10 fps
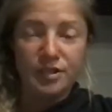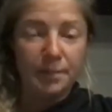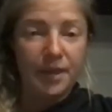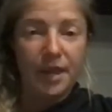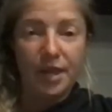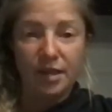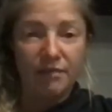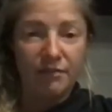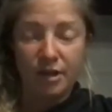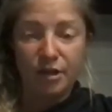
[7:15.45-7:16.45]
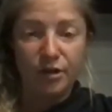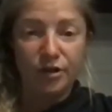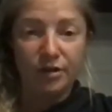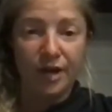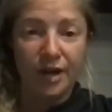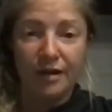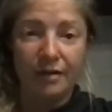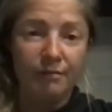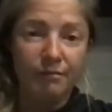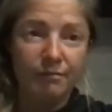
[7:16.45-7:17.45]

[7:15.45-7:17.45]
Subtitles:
I'm paying $1,109,